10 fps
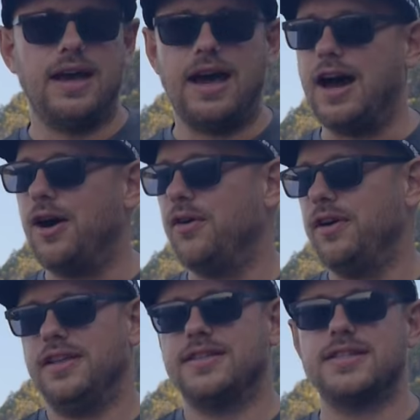how
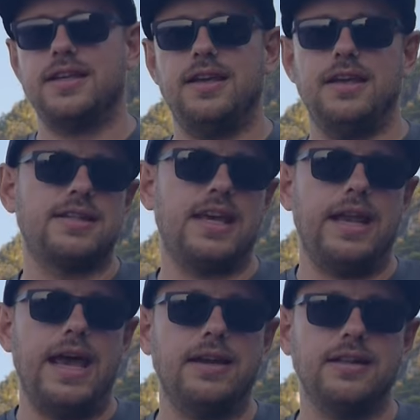it
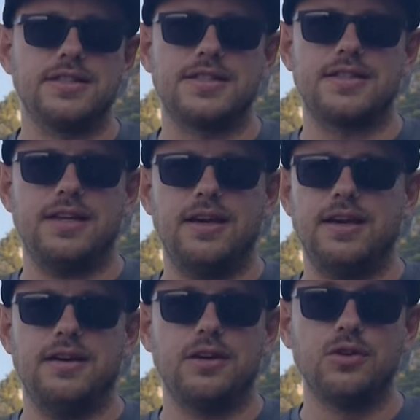can handle
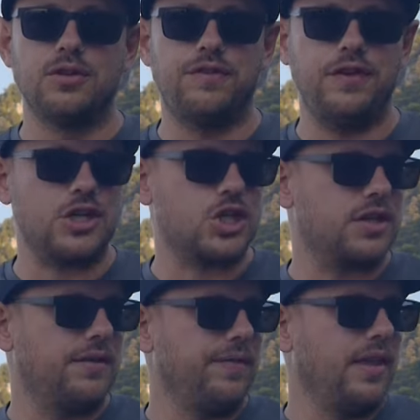good
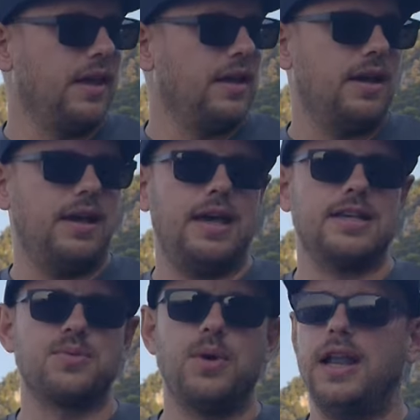fish,
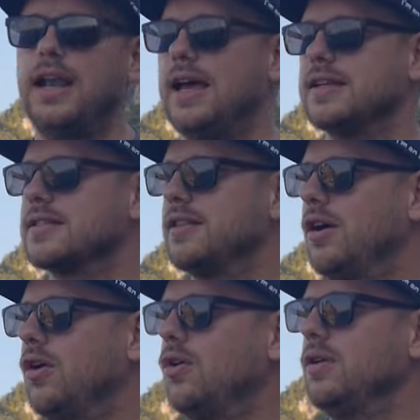as well as
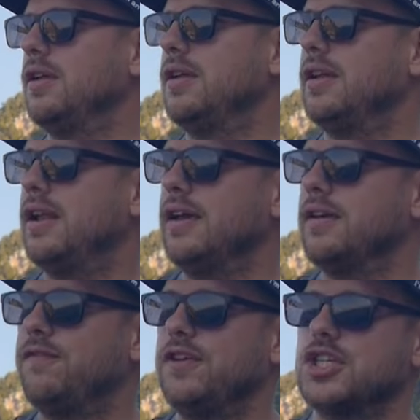the whole
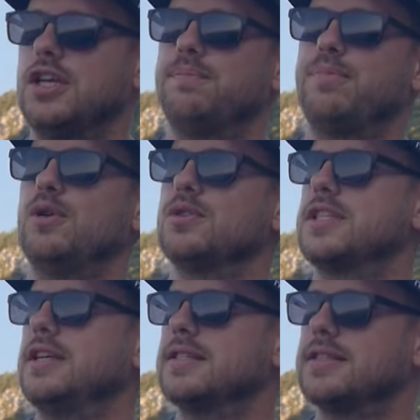like fishing
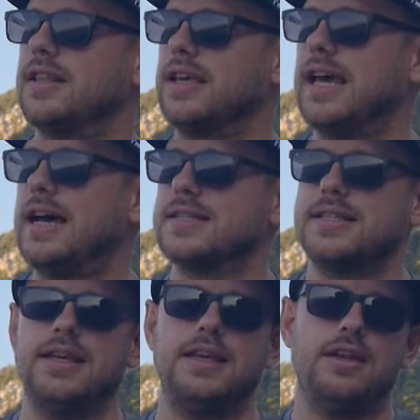process, the
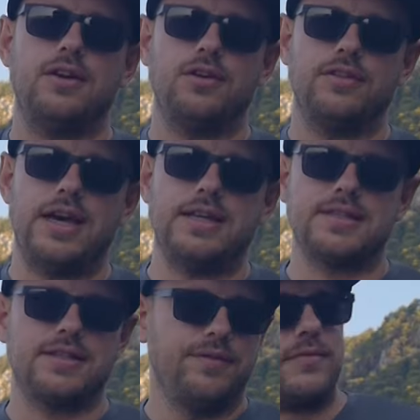casting and all that.